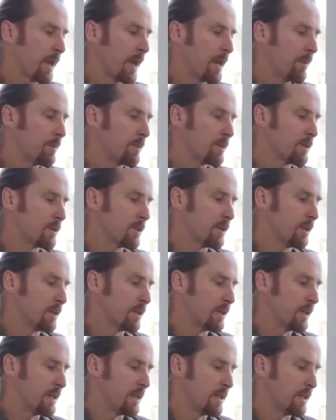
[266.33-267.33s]

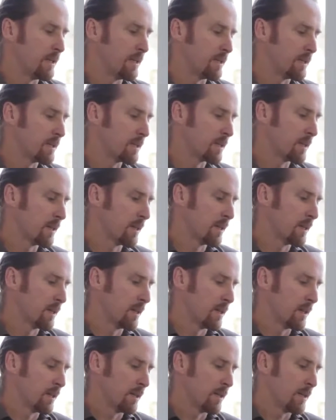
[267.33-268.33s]
aperture is,
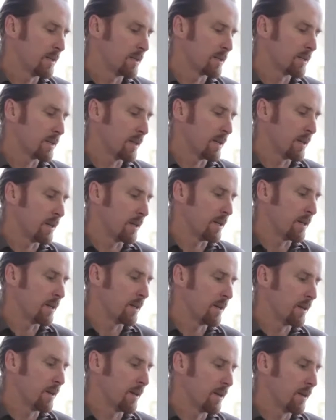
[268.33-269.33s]
let's say,
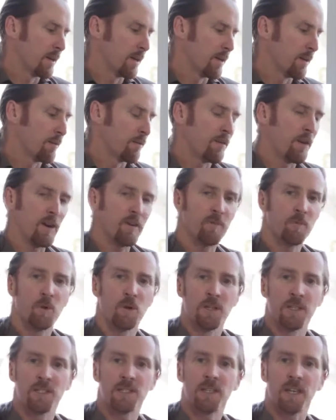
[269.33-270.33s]

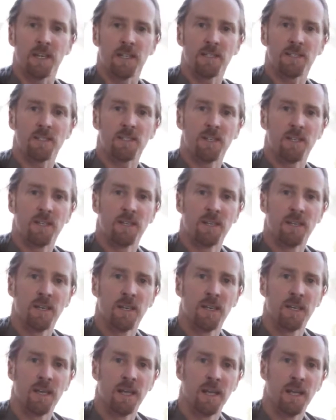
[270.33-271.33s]
5.6
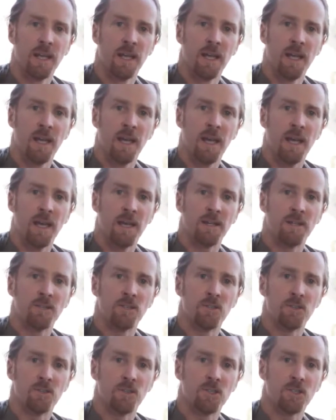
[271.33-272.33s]
and
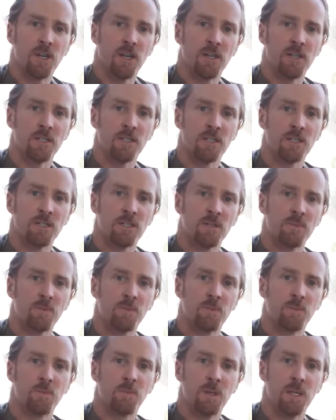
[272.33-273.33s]
your shutter
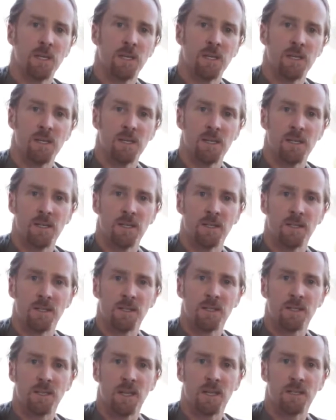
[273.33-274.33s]
speed is
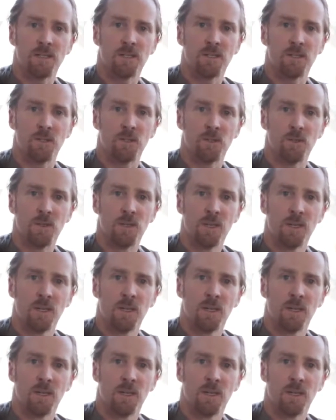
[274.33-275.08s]
set to